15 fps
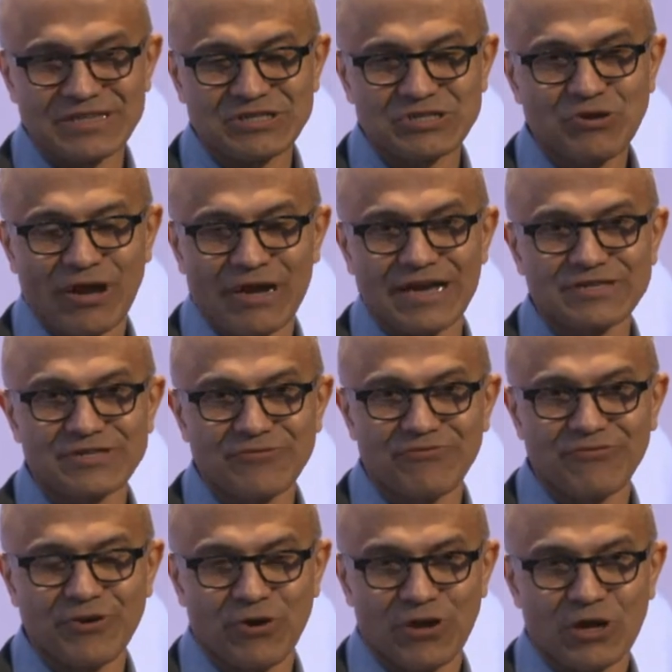It's not as if
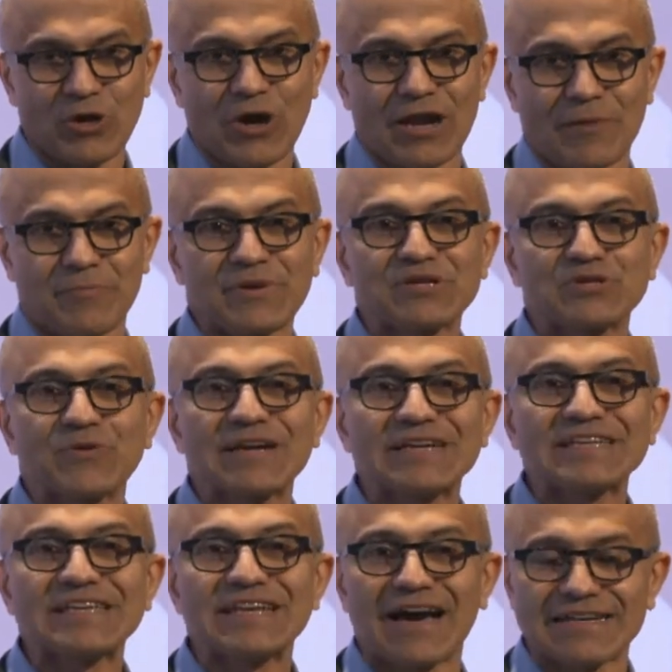we all got up in
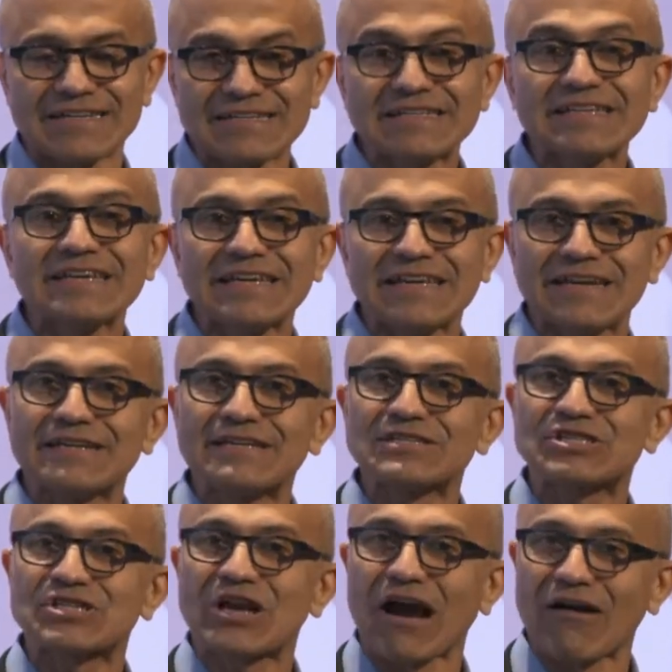2019 and
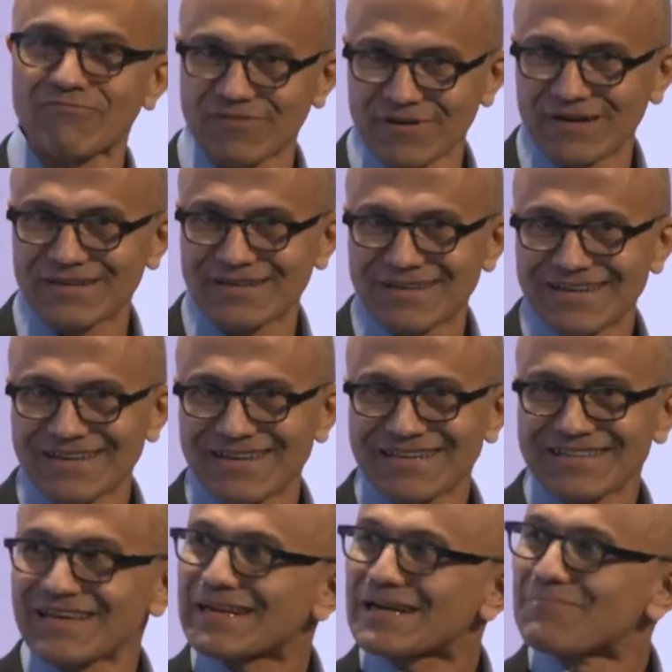discovered
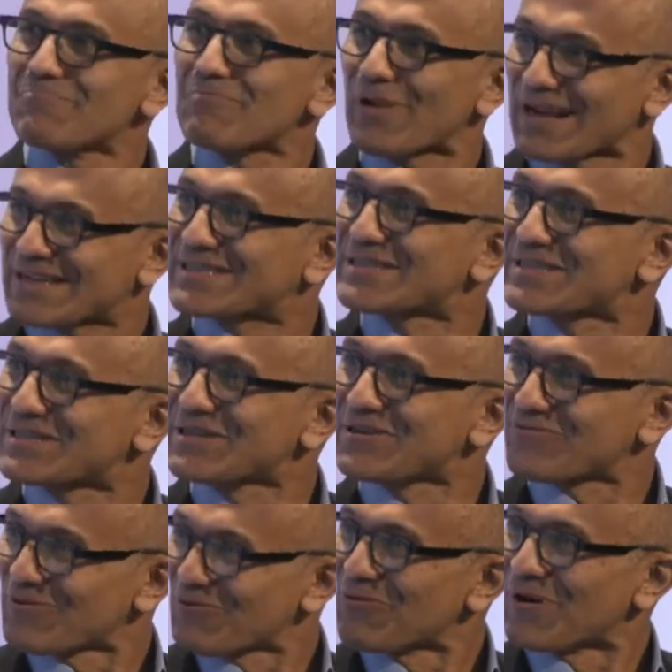the complexity
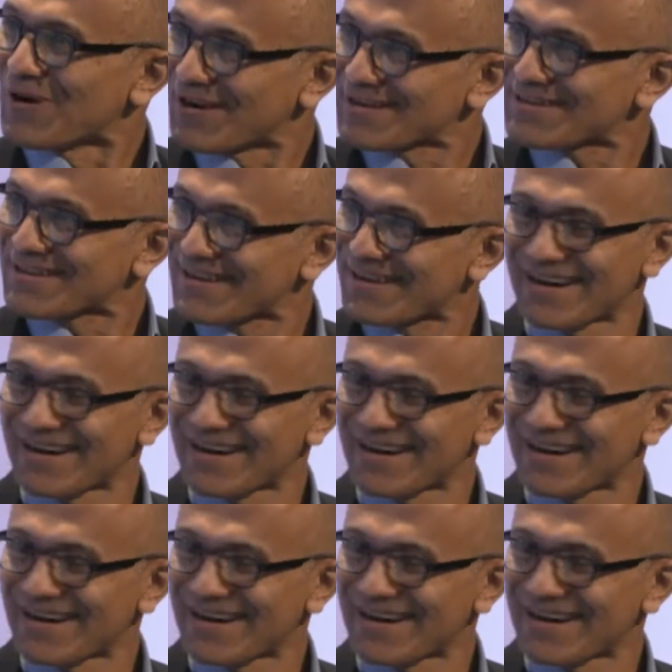of the world.